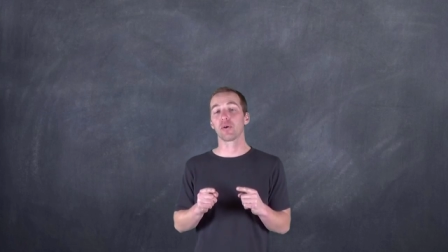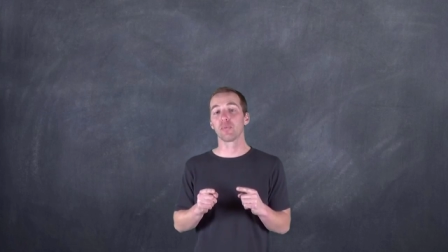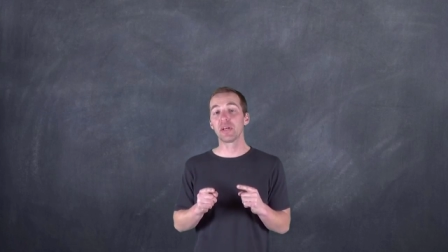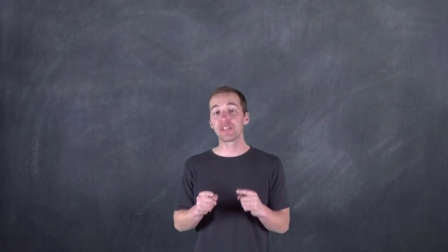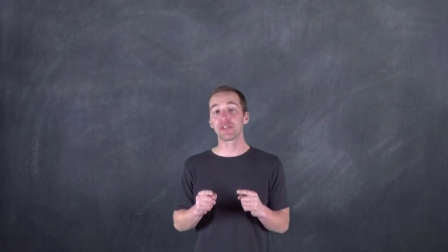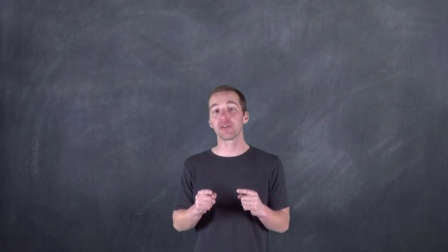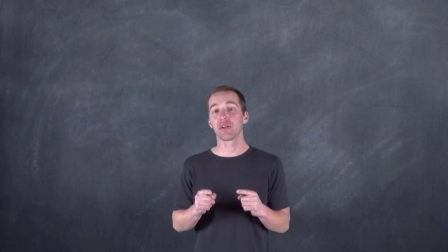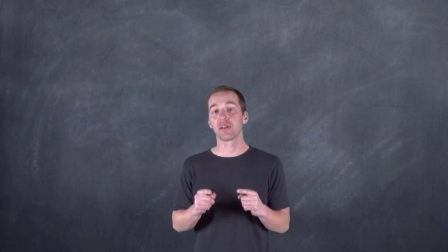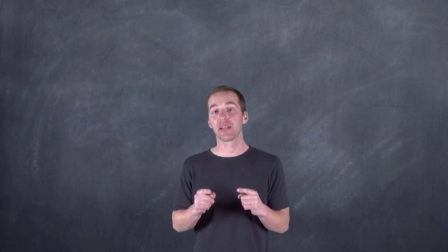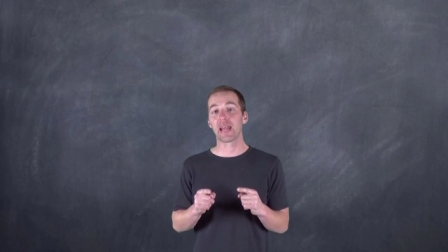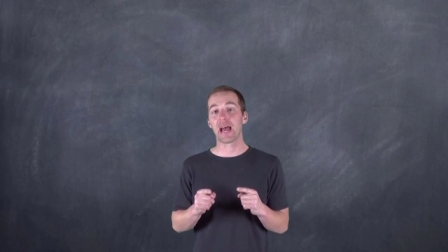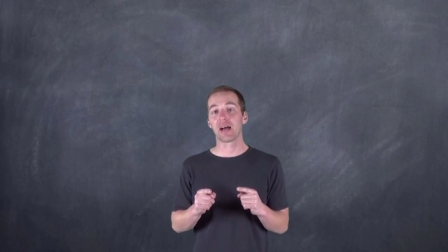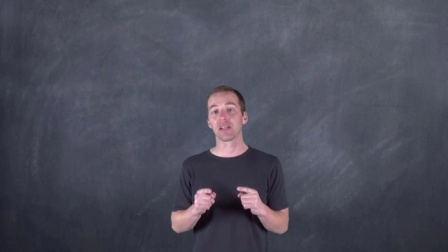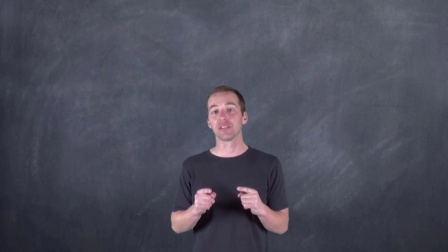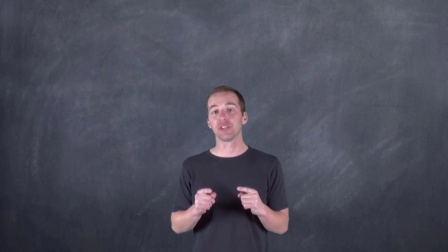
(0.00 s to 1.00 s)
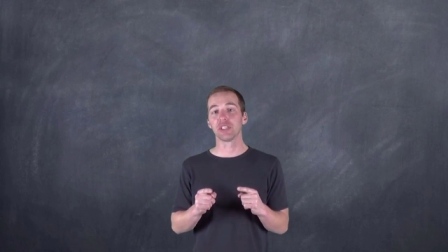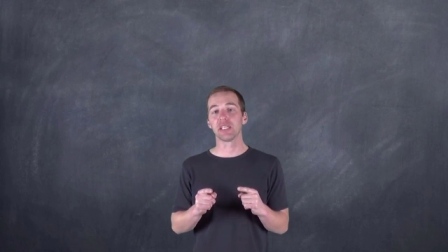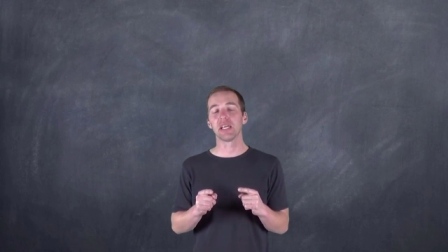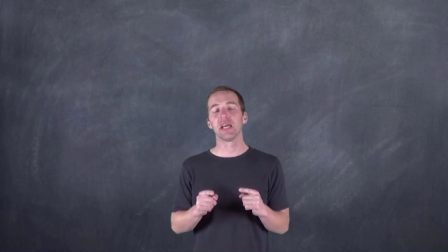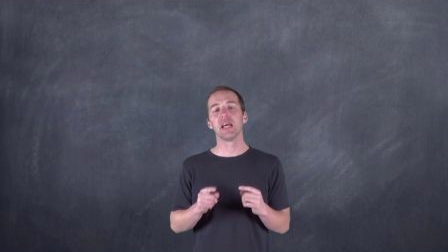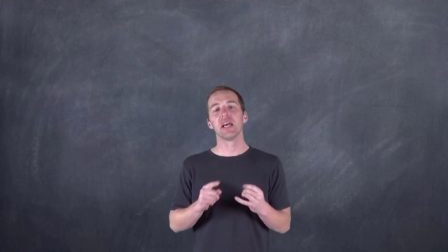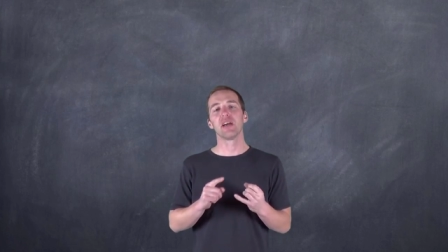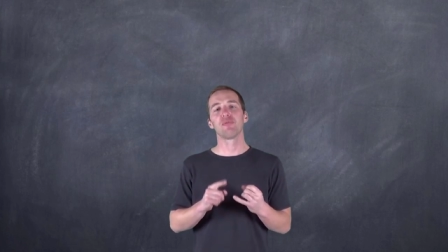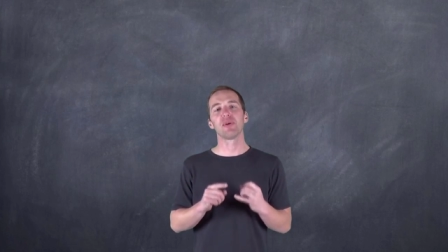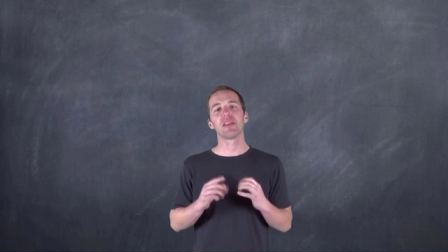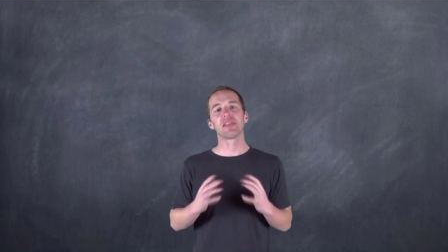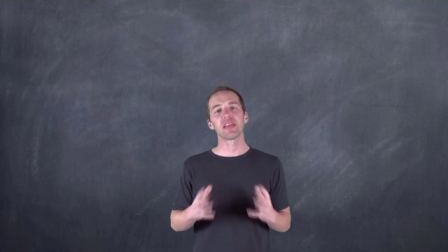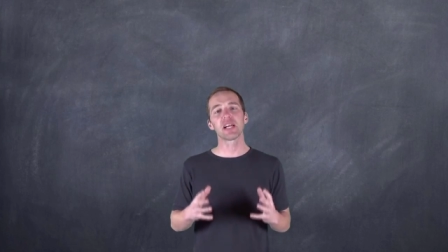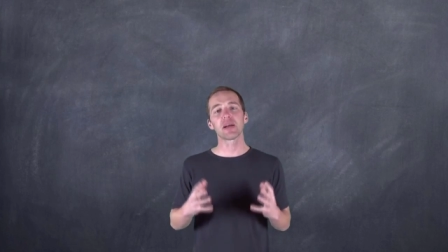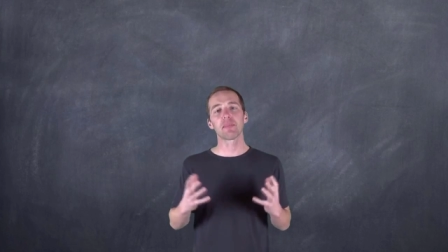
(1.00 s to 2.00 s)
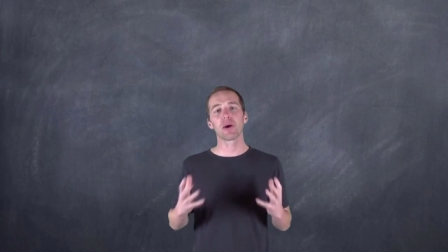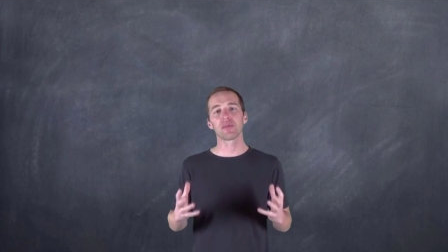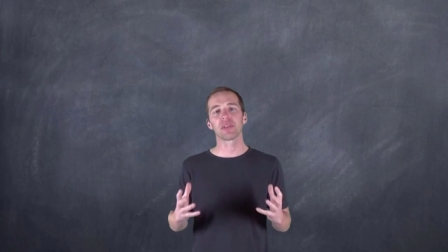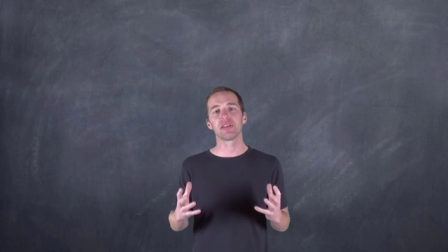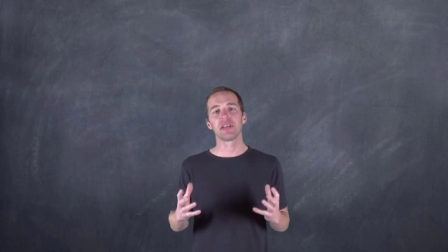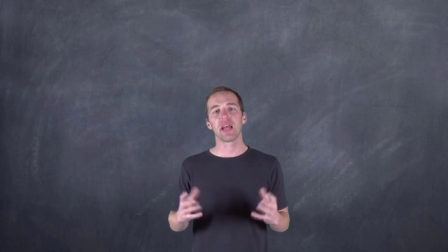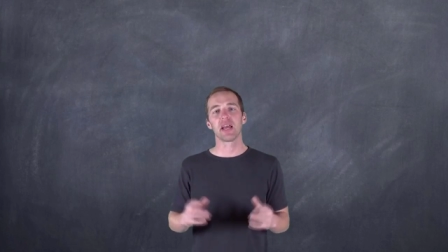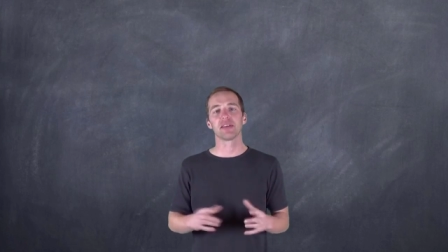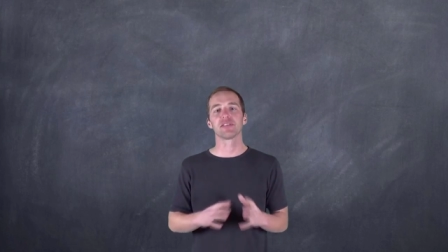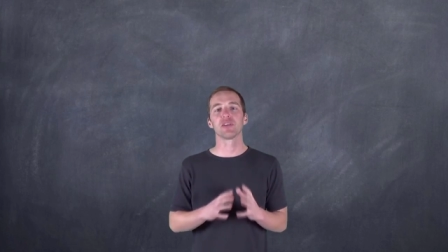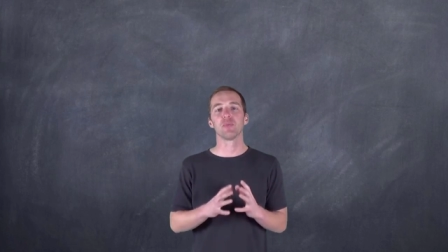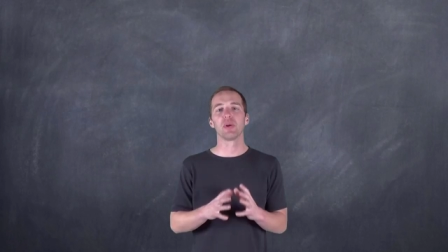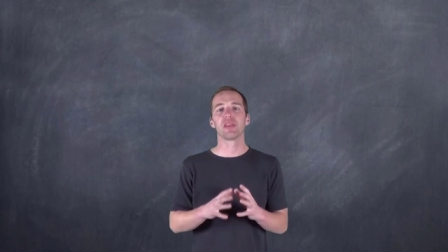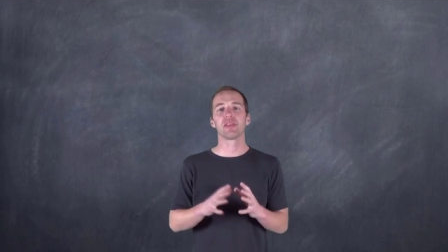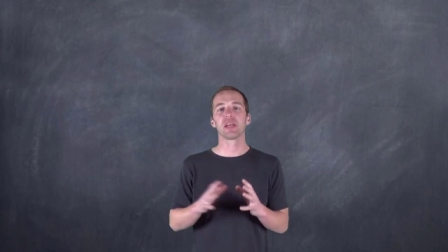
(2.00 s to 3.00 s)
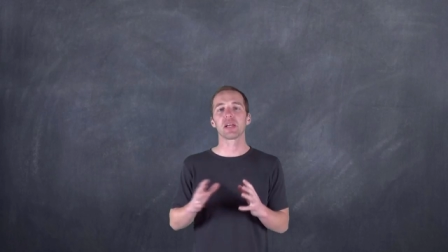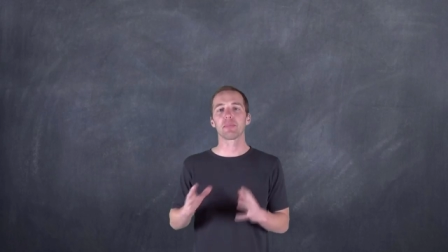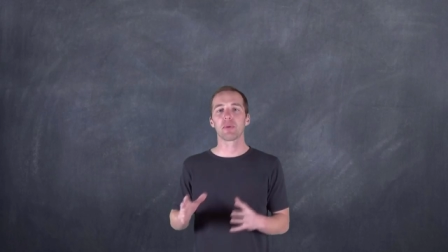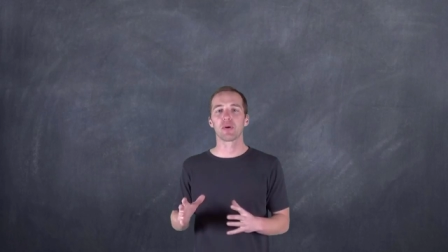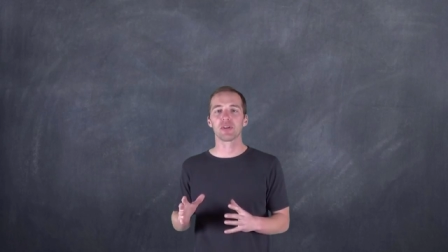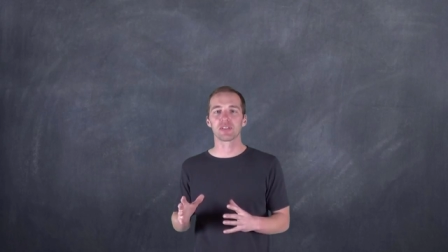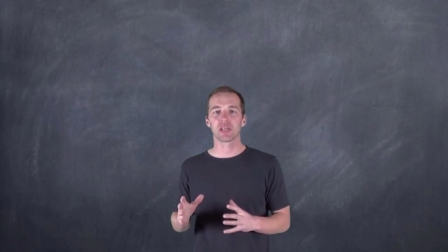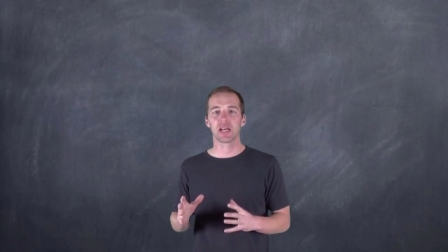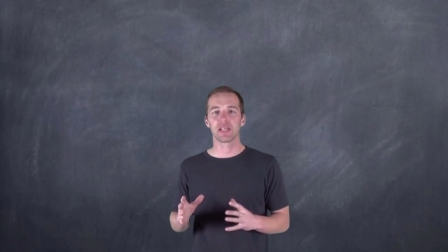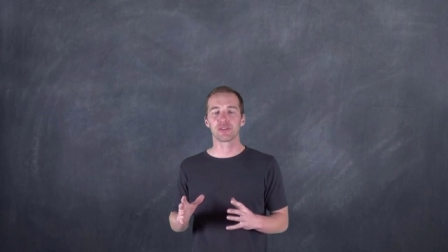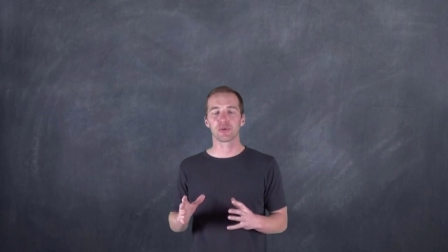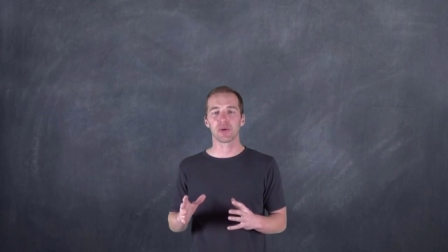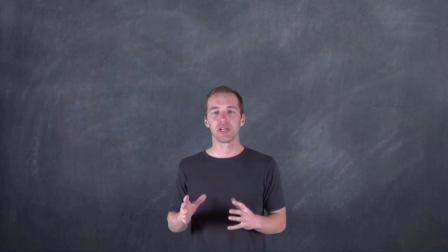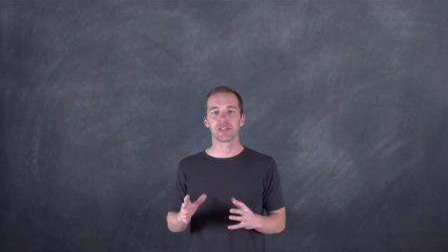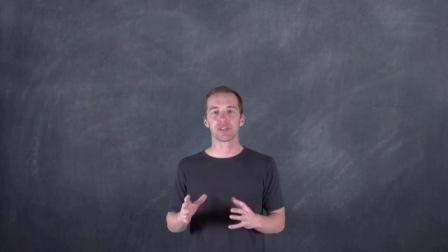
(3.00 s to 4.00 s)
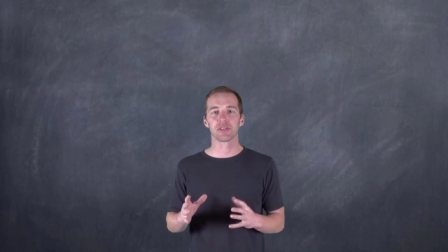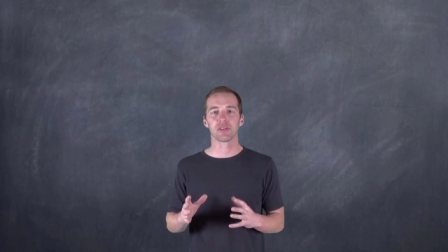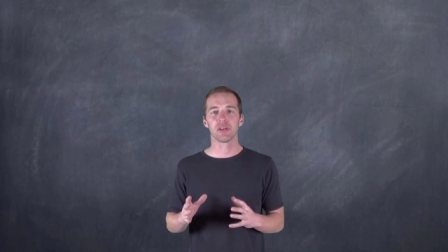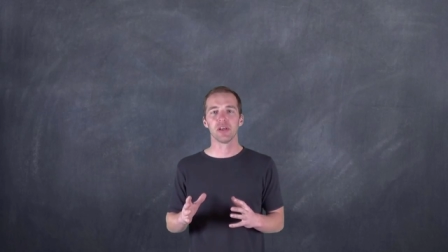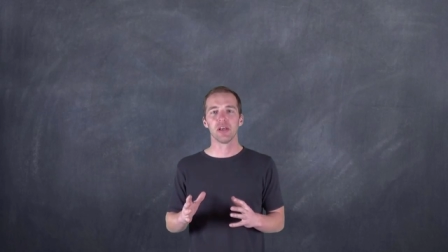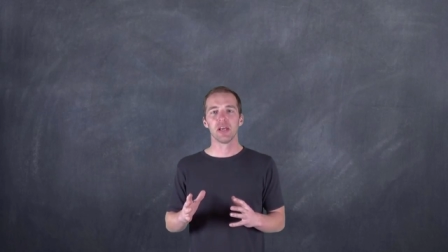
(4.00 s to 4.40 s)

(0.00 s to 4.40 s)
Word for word: our original analogy, if we think about the dance and we think about a titration,